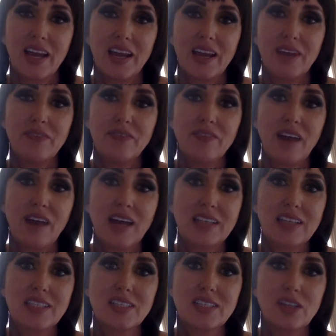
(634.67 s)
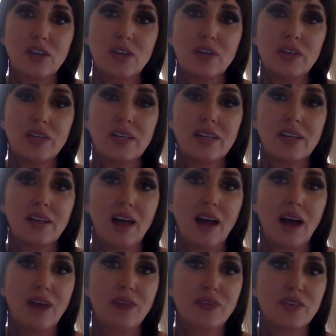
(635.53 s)
In fact, it's only
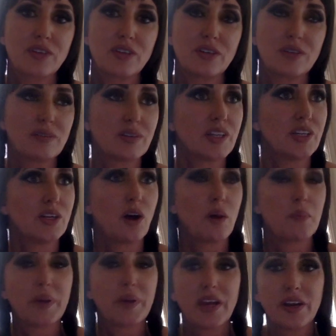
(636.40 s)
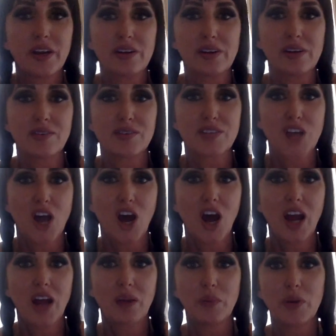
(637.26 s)
after, you know, a period of
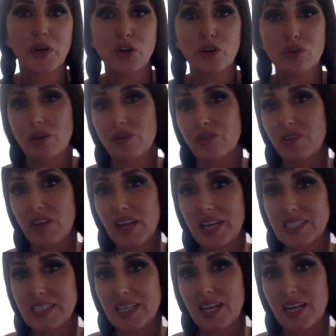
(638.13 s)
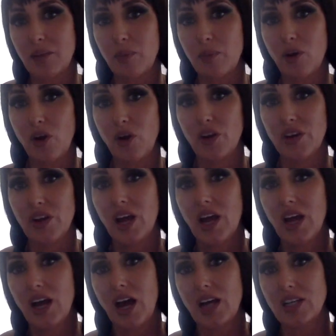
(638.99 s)
time when you're reflecting upon
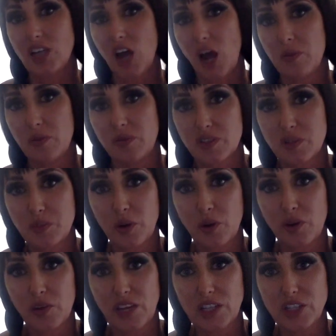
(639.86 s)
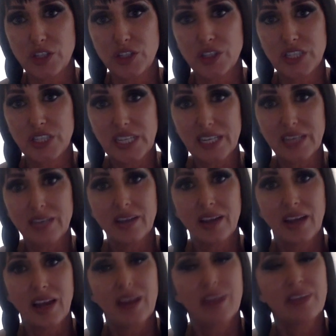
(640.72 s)
a type of spell that you did,
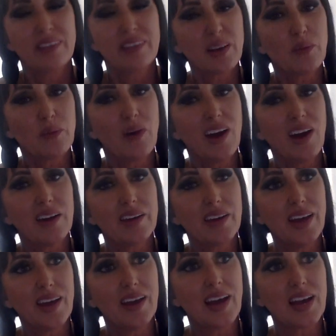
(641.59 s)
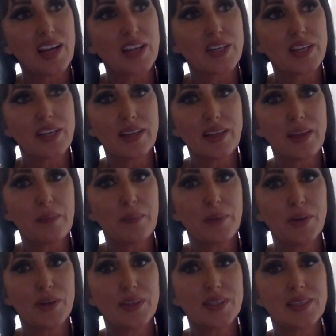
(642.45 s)
you think, wow, yeah, actually that
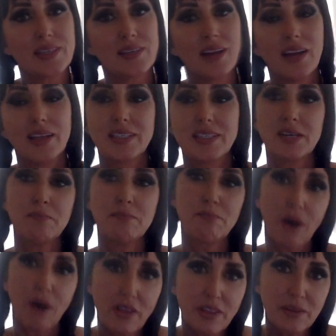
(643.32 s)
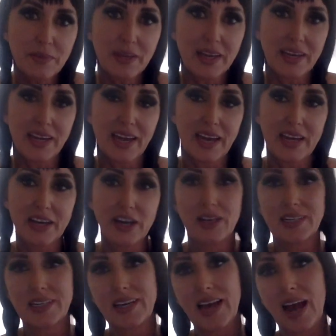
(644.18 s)
person didn't bother me again and
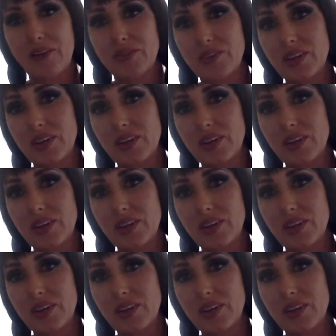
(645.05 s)
I didn't have